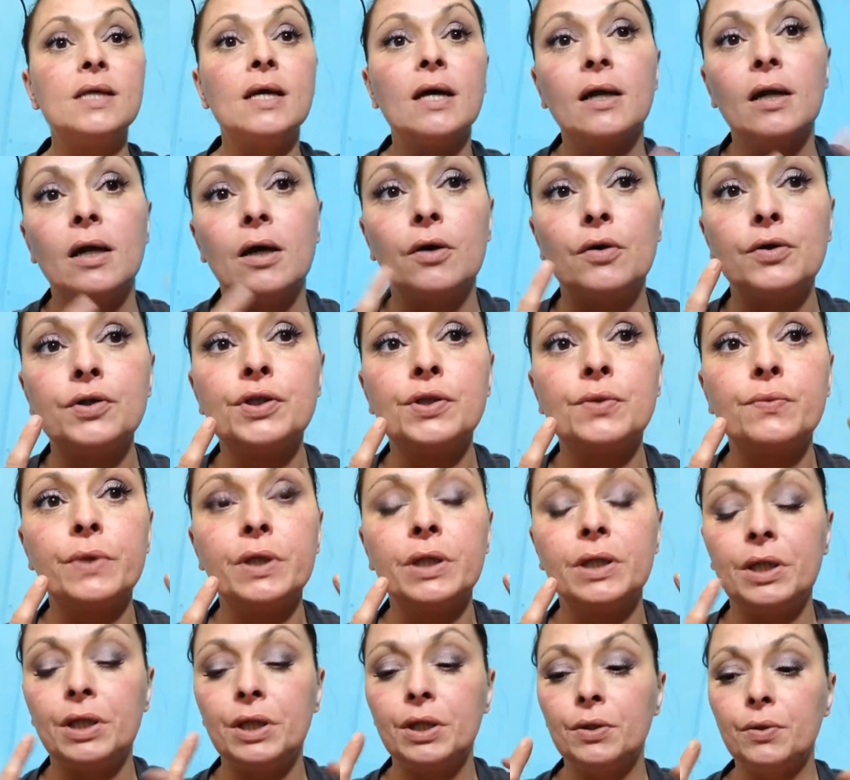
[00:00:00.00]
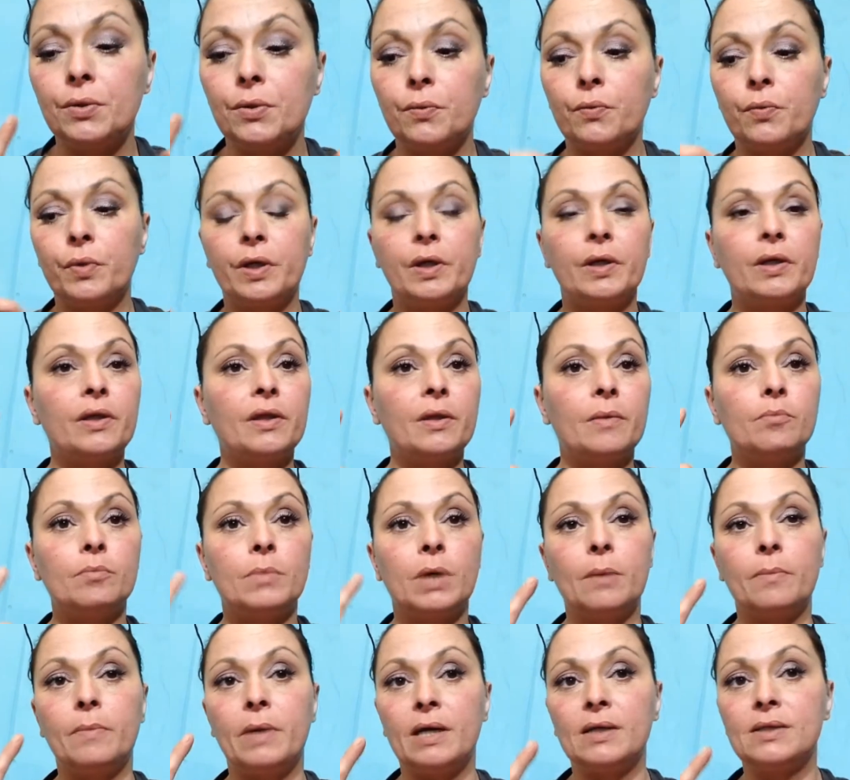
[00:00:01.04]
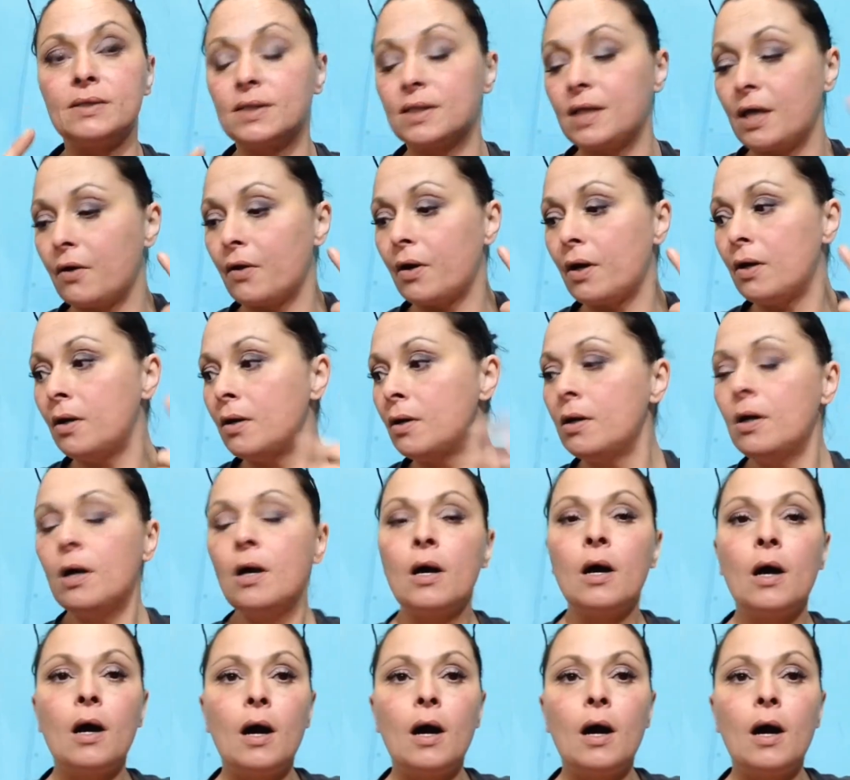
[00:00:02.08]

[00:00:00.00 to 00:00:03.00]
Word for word: and I also went in with my mascara.